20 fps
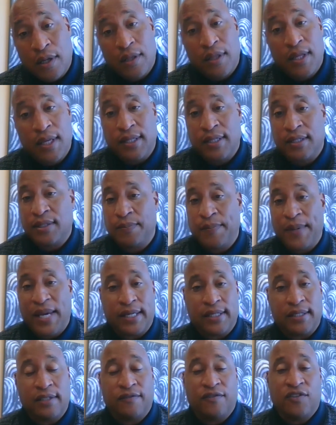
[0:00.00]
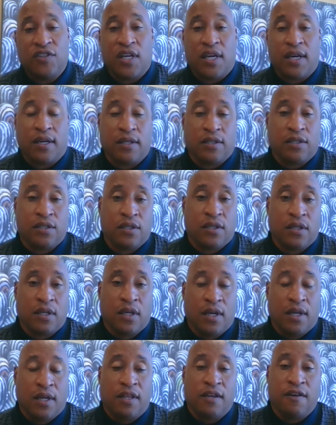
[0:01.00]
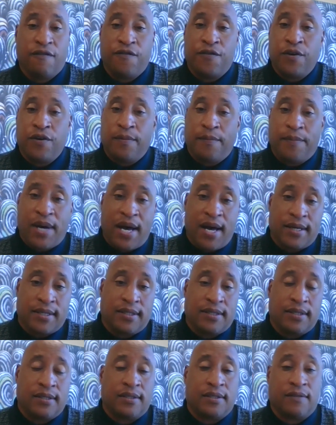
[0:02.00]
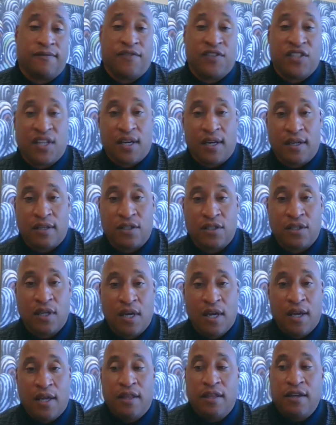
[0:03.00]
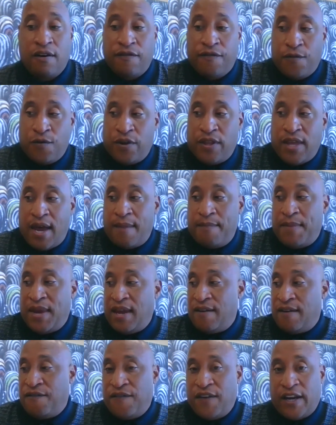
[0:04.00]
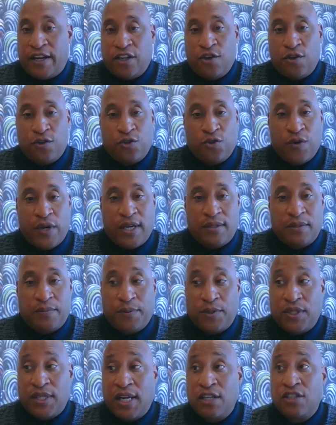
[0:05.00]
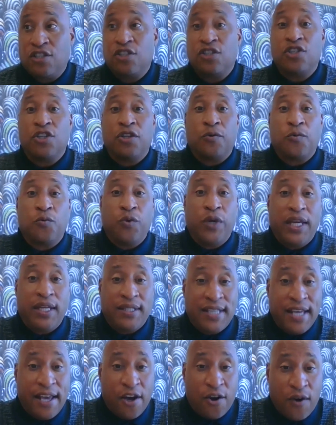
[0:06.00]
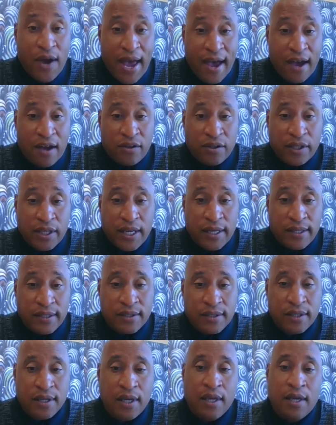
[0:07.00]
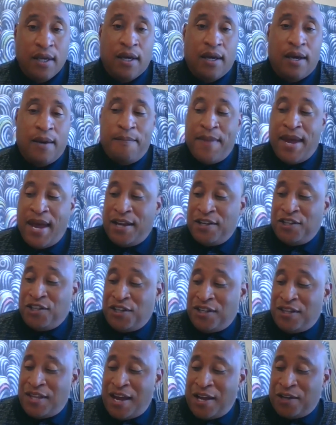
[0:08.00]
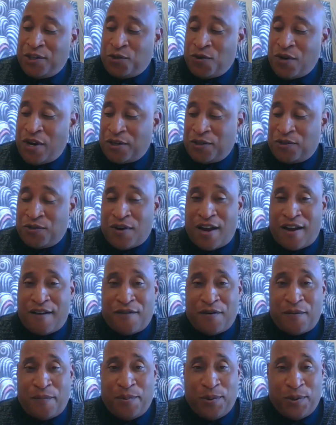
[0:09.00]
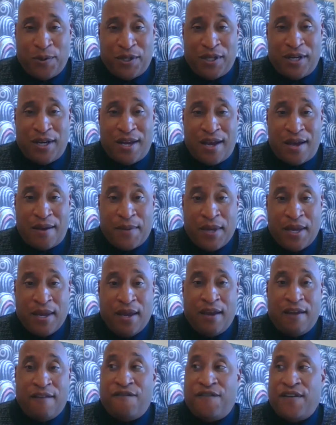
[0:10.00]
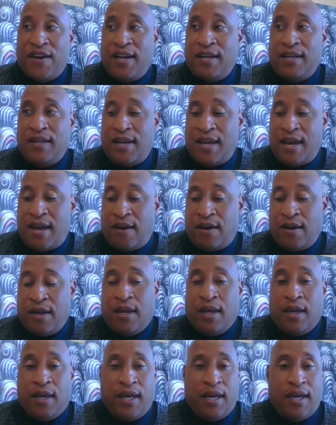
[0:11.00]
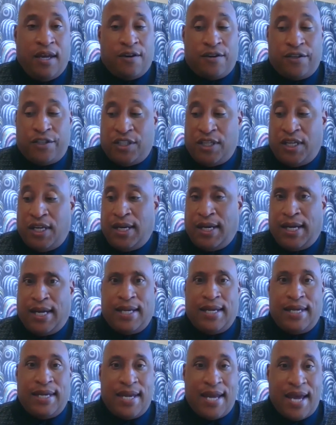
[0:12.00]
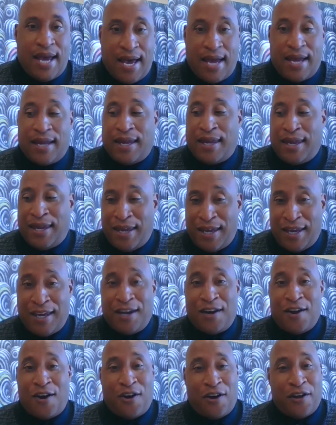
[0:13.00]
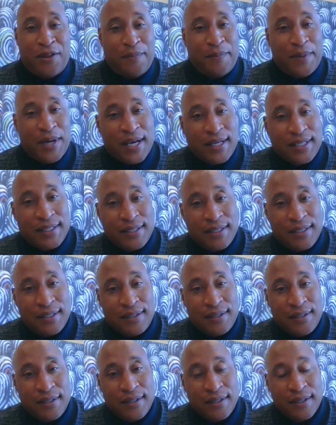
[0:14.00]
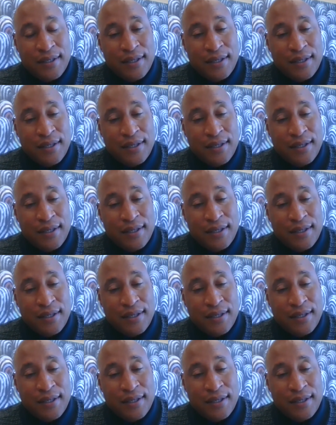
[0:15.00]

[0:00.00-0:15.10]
that the specs have changed, therefore the boxes have changed, therefore that may affect your transportation to the retail outlets. Imagine that truck driver pulling up and finding out he or she cannot get all the boxes